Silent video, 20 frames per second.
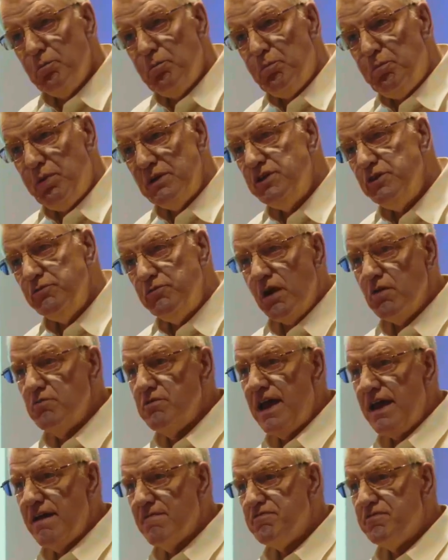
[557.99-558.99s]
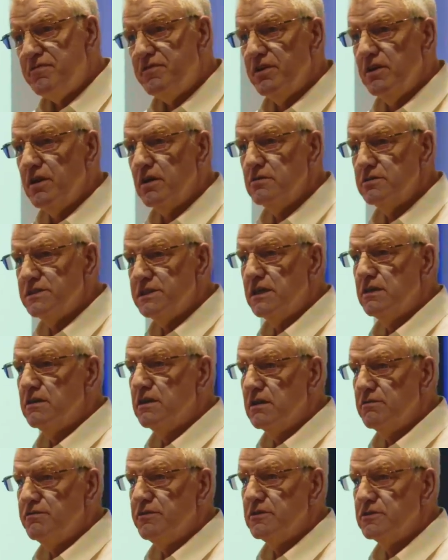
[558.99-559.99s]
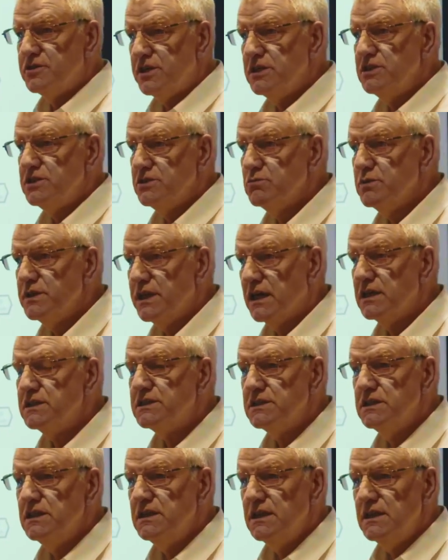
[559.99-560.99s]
But you don't have to go sterile filtration with us,